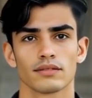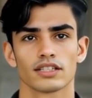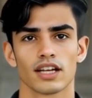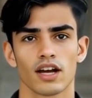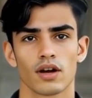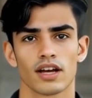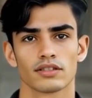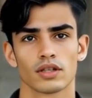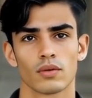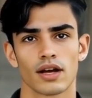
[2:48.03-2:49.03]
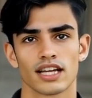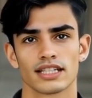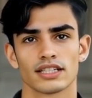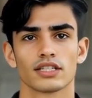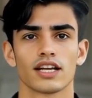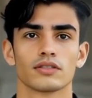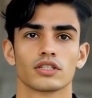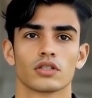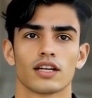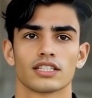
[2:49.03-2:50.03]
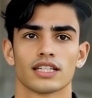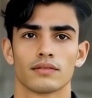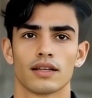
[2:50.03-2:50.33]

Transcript: So, if you're ready to stop stressing